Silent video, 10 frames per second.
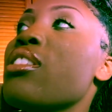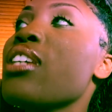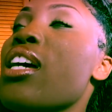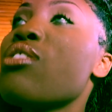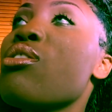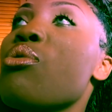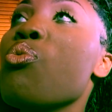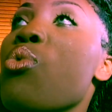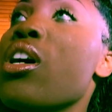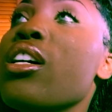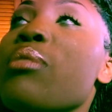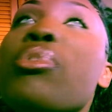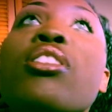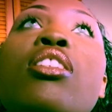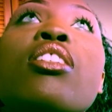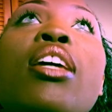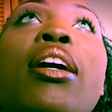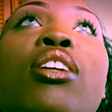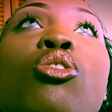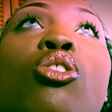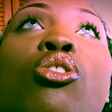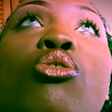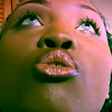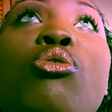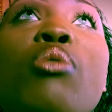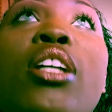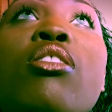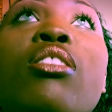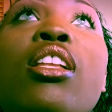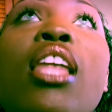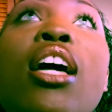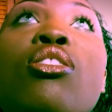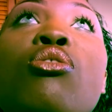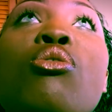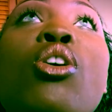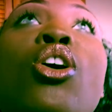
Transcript: Yeah, I took one, but today I took two. I took the last two.